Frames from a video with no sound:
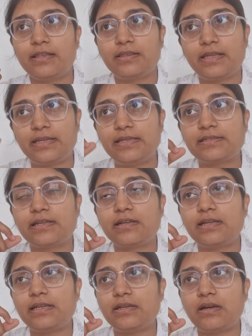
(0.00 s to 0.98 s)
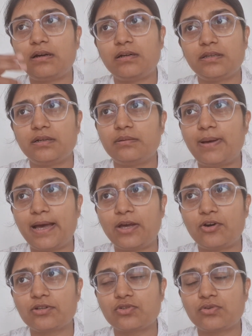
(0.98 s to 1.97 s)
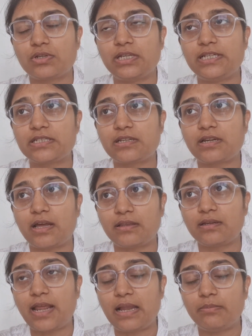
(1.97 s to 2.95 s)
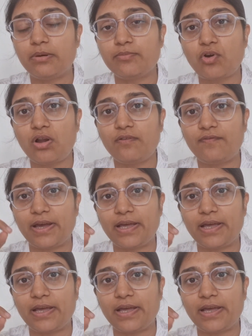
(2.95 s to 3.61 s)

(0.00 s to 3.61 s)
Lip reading: they recently, a year back or so, released another album called